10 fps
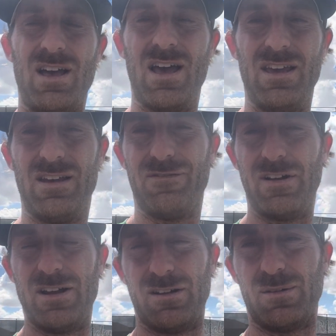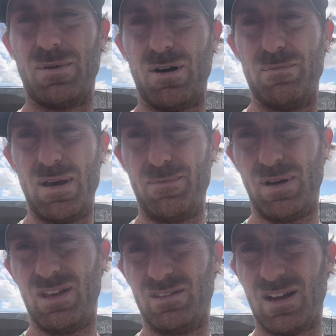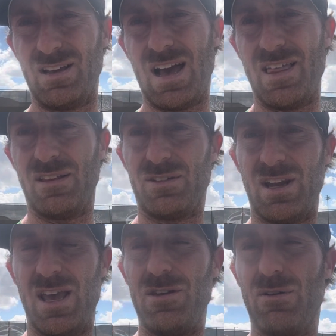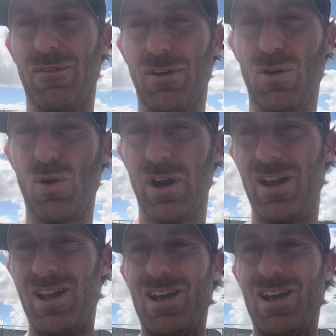He can fly out the ball a bit, but he's not a guy that's going to hit you off the court.